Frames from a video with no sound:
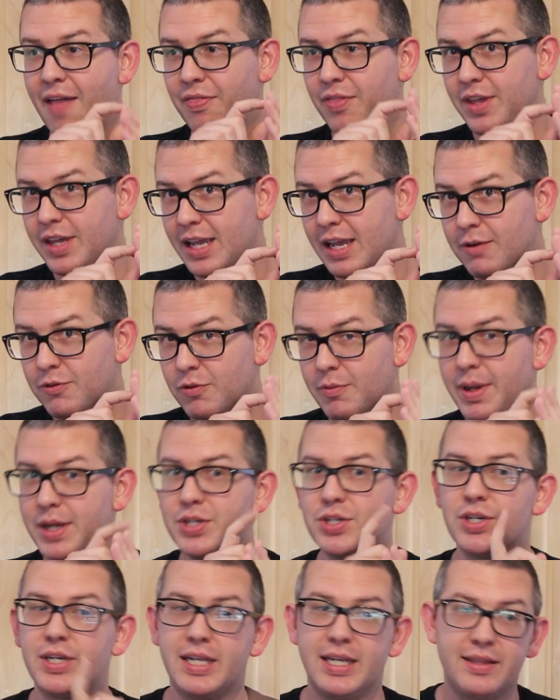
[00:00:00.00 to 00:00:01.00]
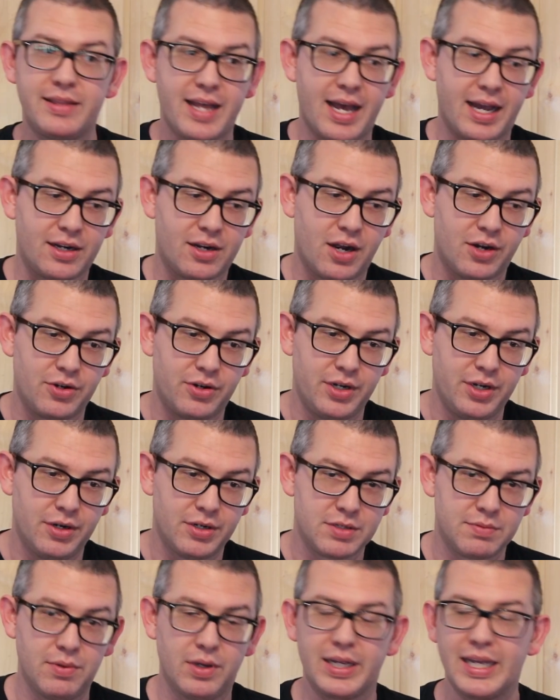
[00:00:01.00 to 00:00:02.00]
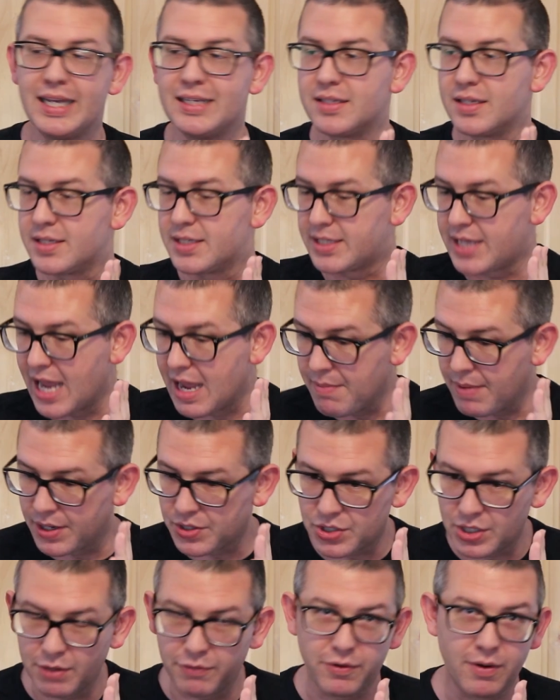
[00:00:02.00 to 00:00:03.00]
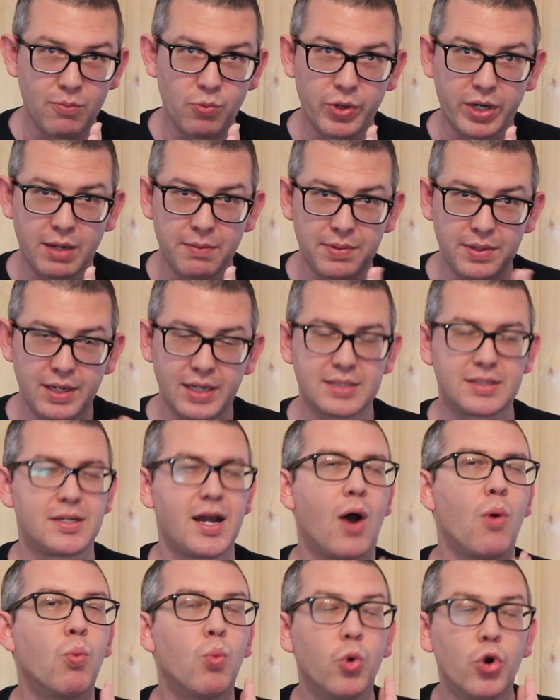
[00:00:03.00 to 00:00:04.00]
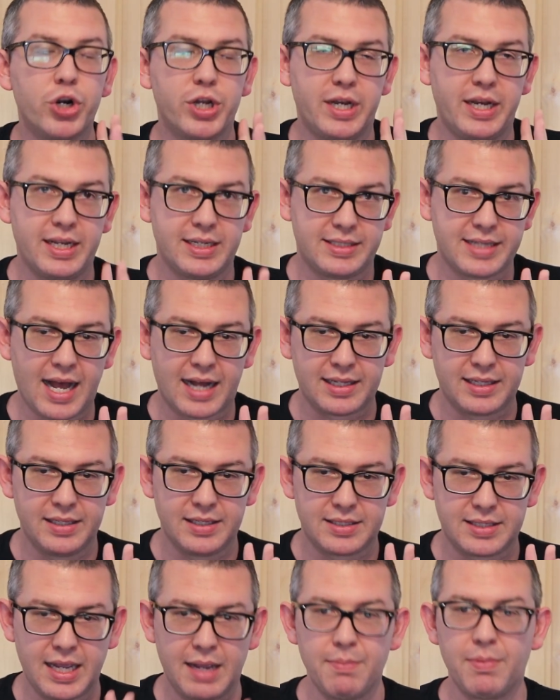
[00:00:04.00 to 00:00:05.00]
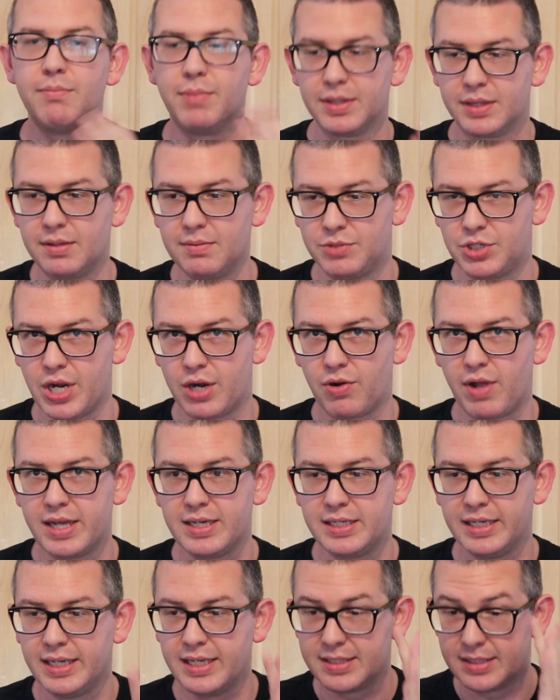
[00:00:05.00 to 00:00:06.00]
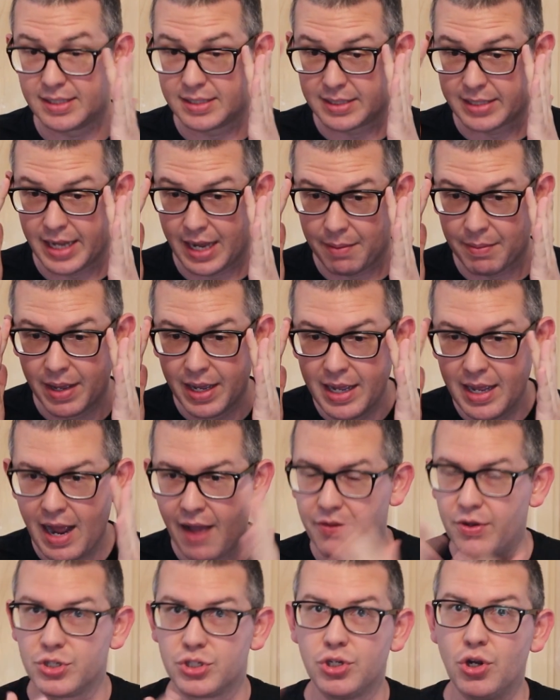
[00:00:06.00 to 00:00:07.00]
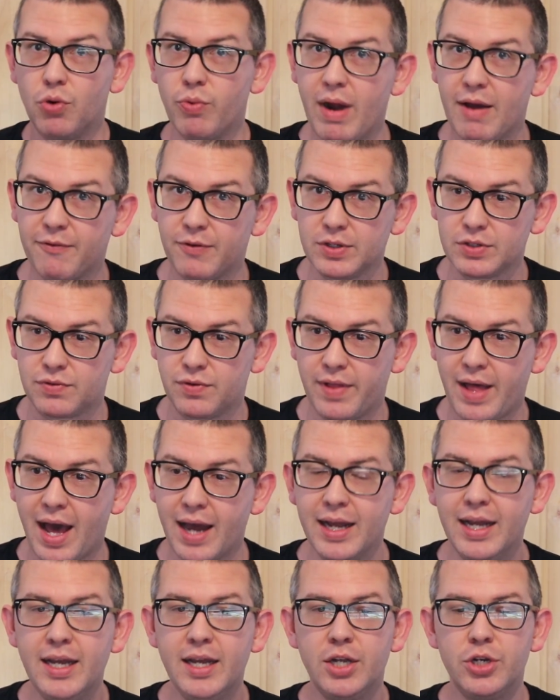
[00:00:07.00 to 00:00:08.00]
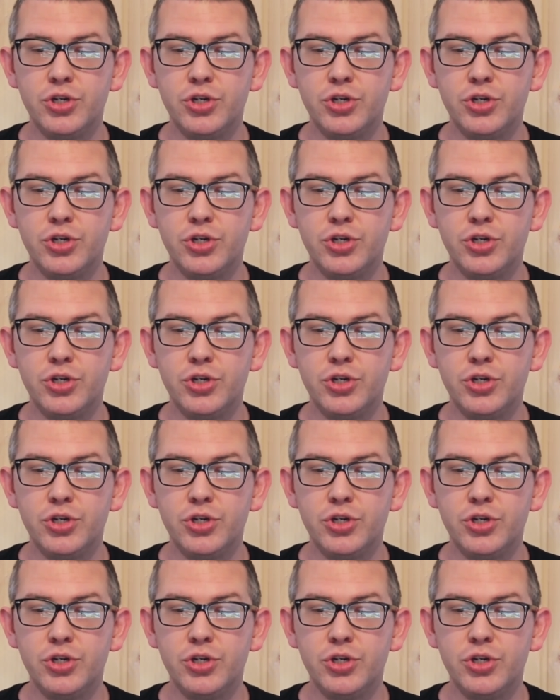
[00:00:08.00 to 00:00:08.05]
and the information in that Condor Heroes book is the same entry from Wikipedia. It's not worded exactly the same, but the general idea is the same, and there's no reference for that.